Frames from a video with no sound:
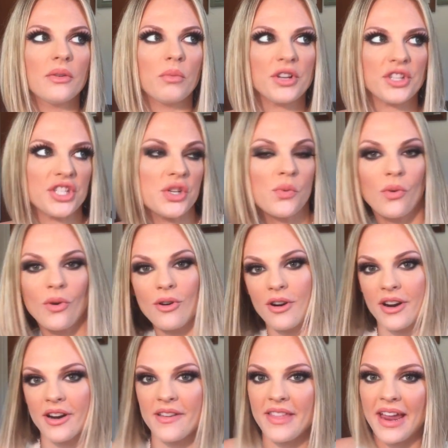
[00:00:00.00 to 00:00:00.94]
what she
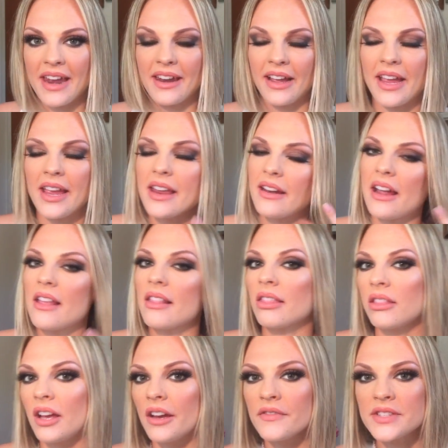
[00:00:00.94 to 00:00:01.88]
wore that night and I
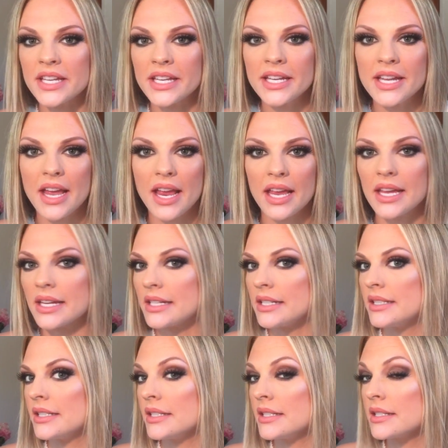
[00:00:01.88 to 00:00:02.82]
loved it
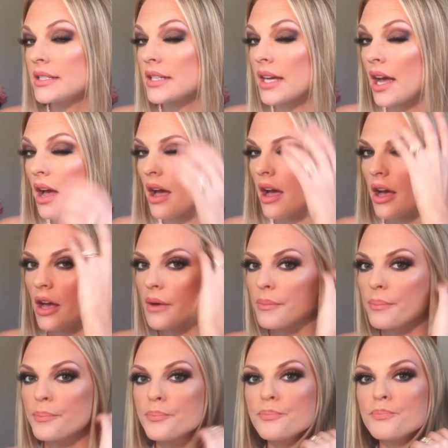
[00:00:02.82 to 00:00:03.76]
and
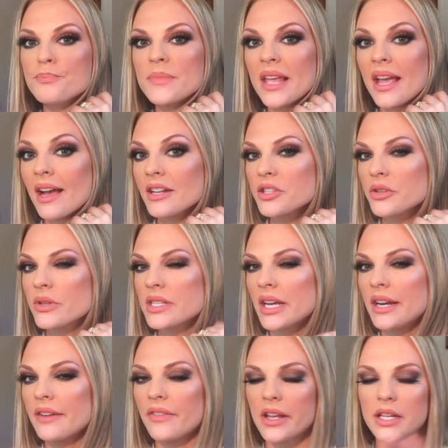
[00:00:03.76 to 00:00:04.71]
um yeah so it's
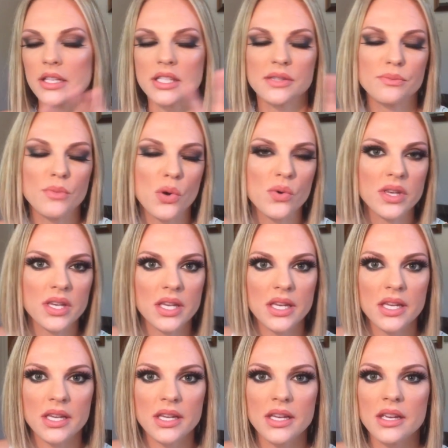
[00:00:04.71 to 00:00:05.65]
kind of like a
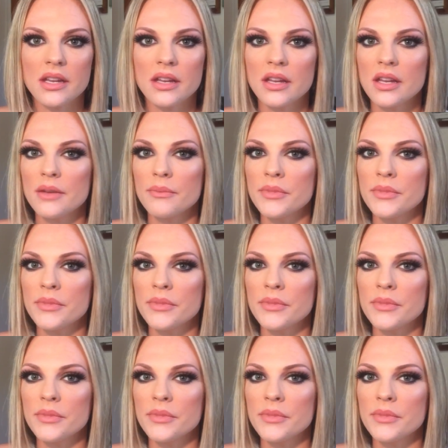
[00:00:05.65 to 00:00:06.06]
smoky